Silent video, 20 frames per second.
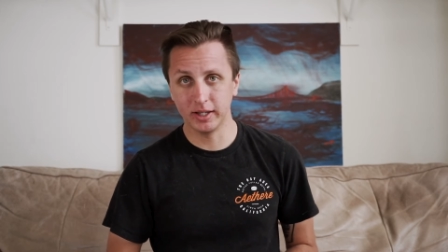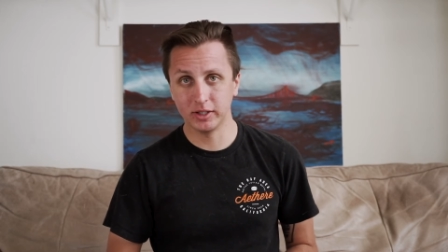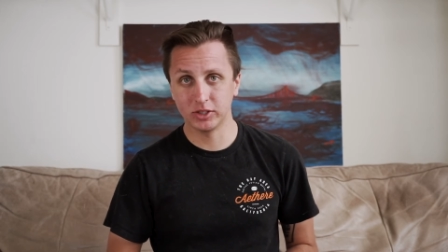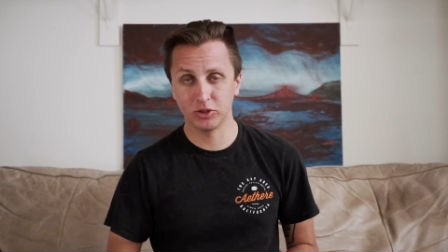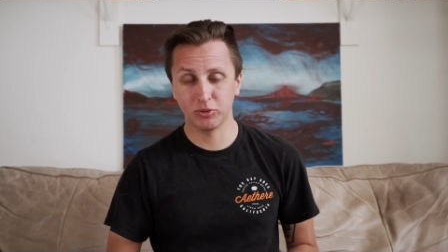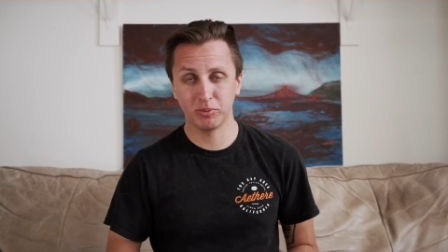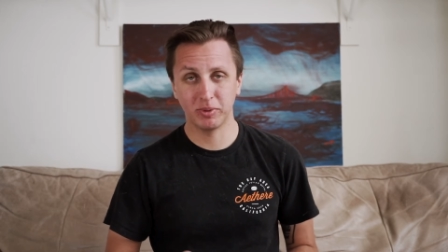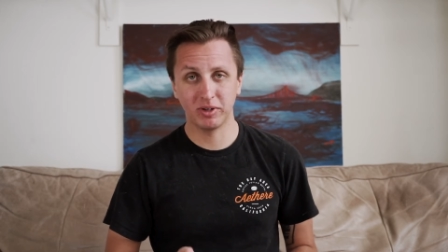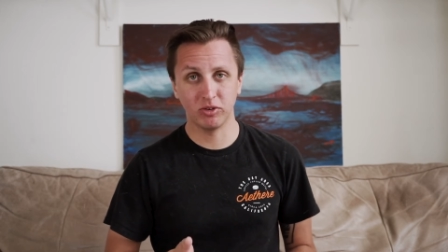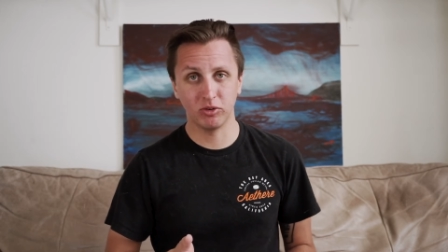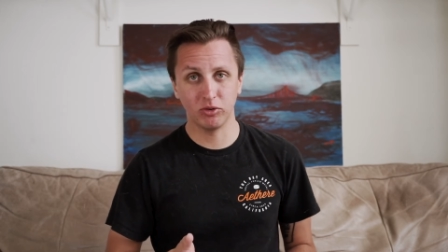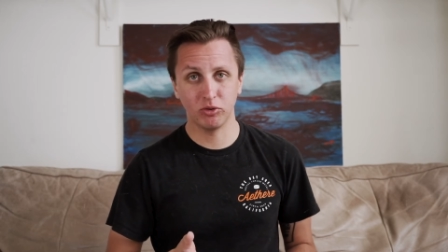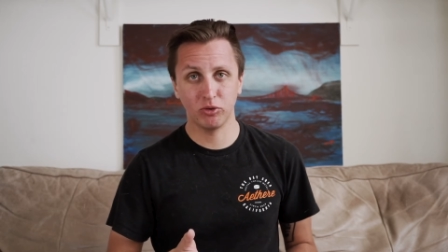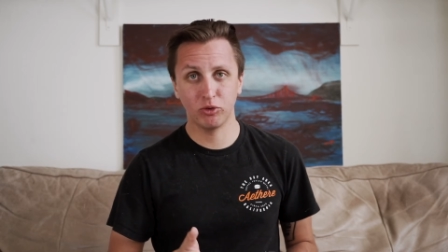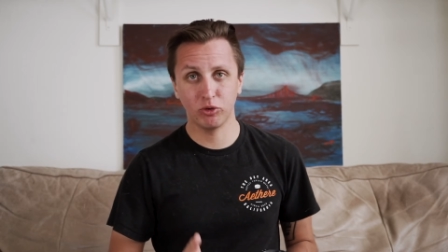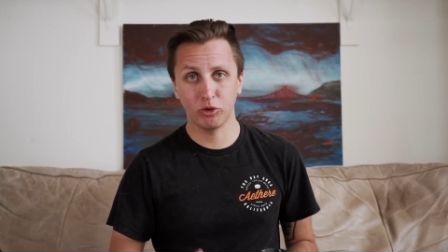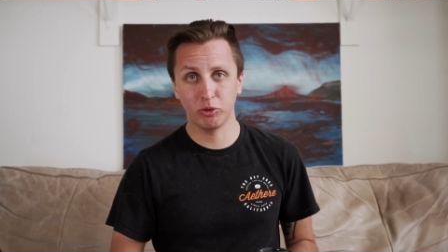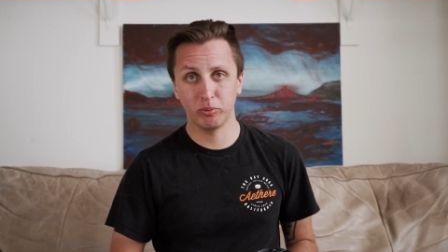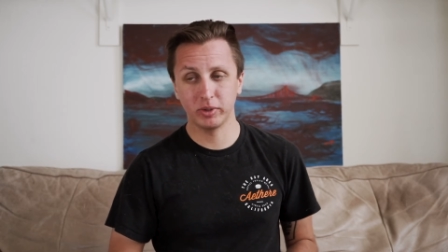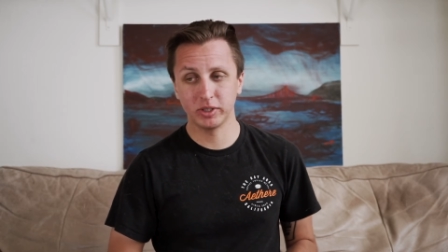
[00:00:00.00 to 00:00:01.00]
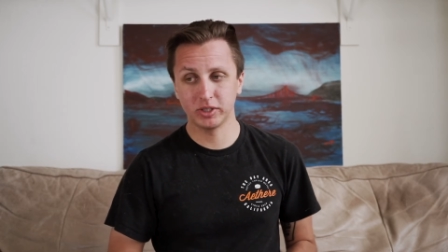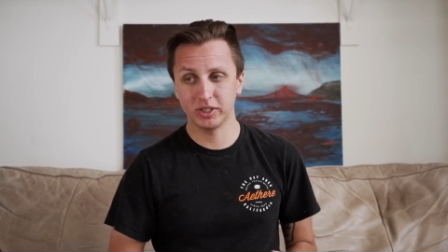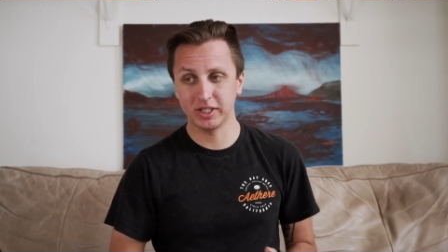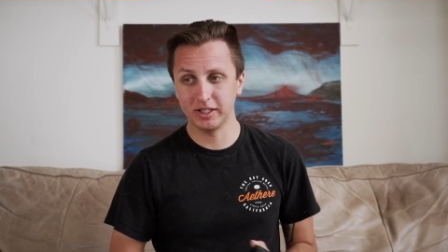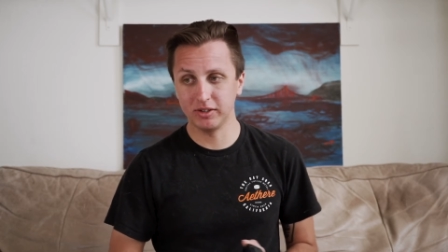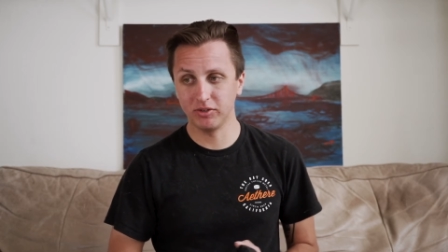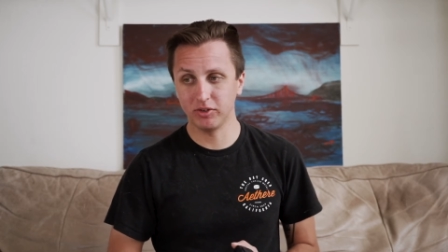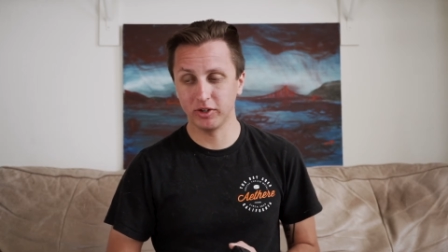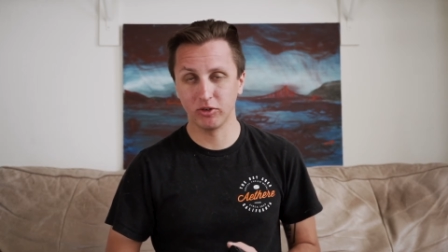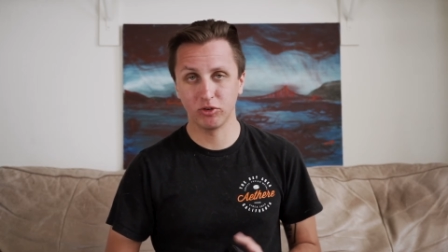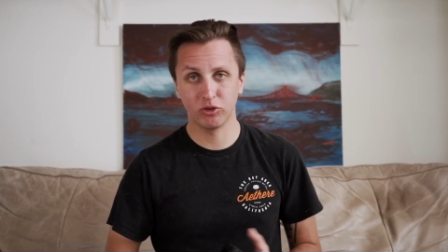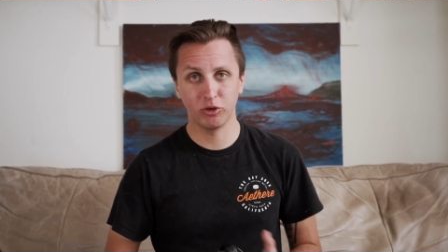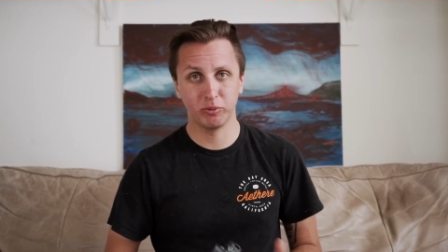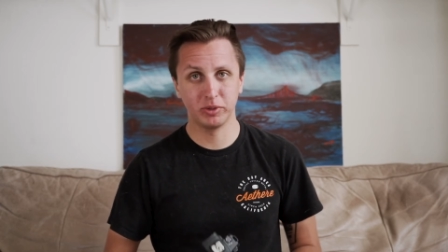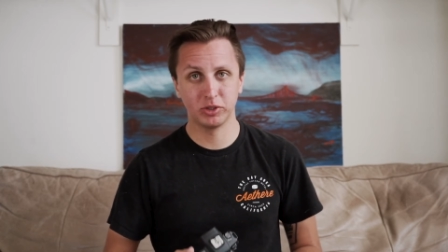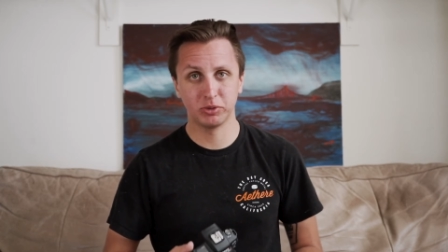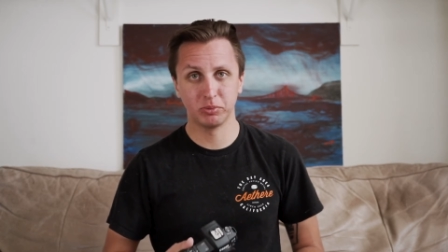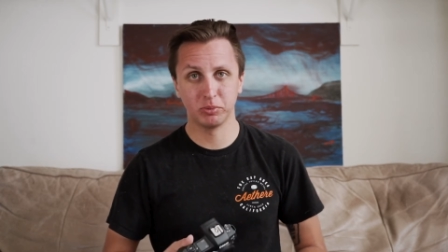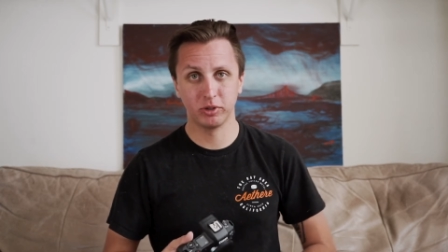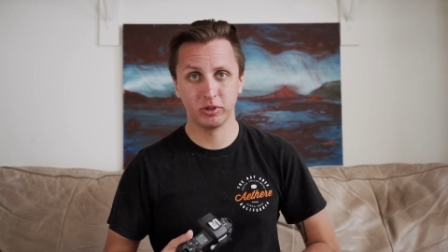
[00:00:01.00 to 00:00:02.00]
It just makes it so much easier, so
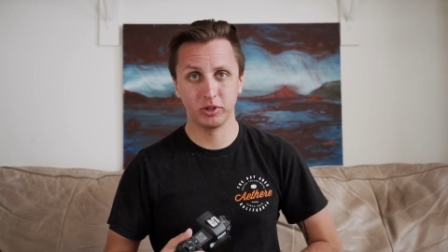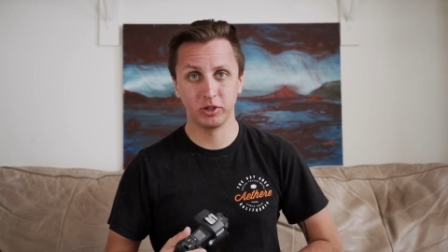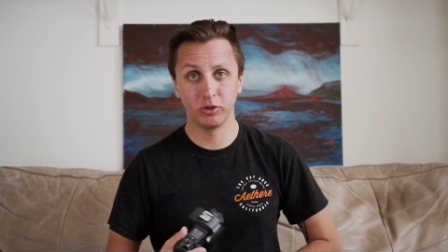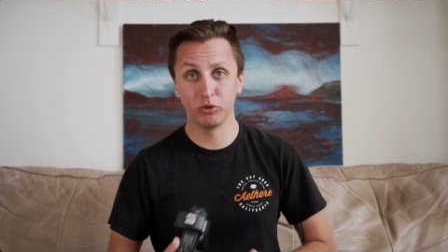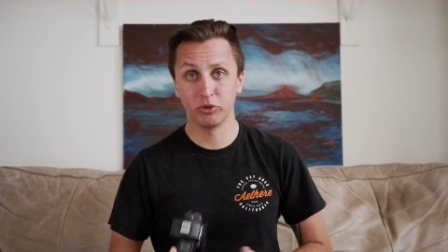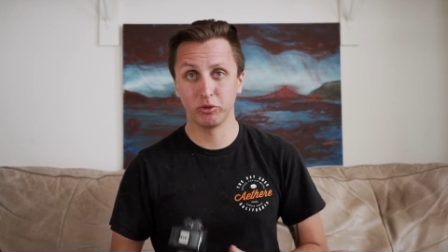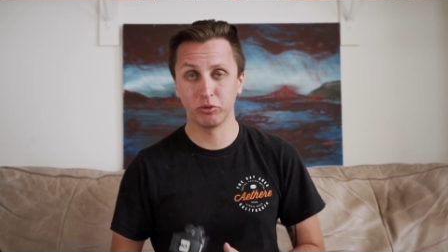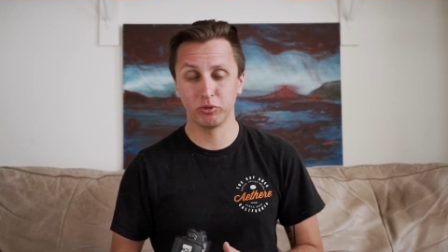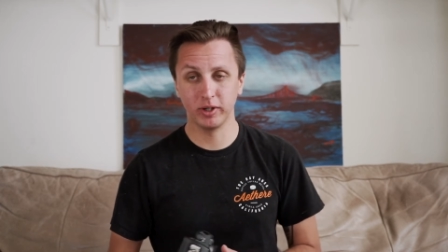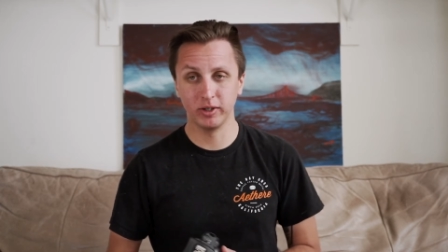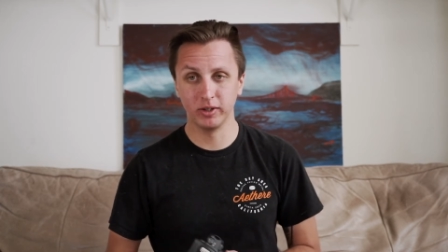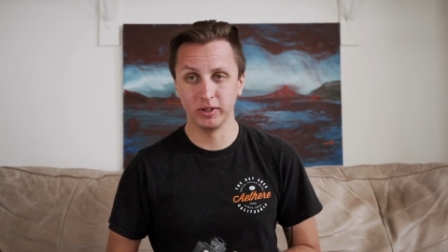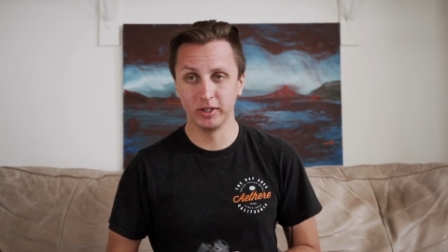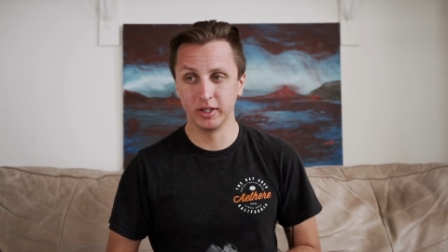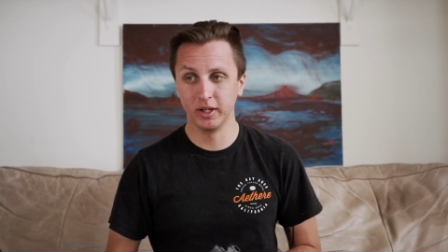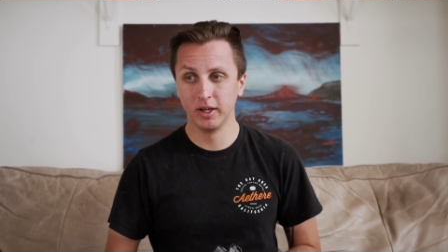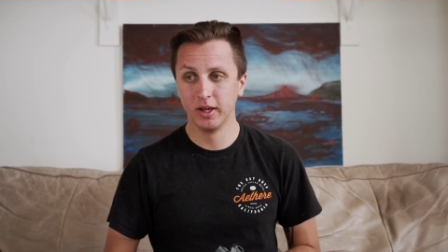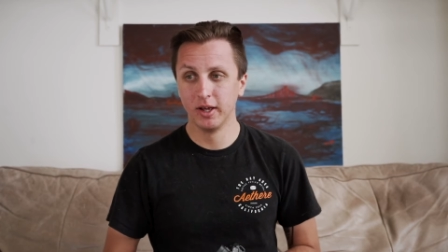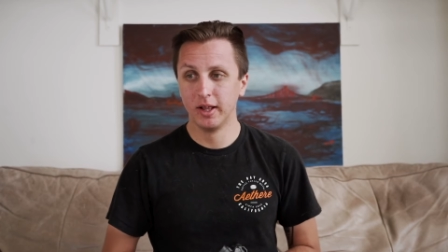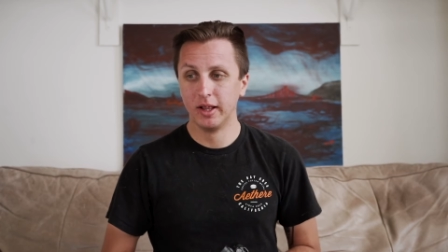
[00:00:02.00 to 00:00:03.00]
much more user-friendly,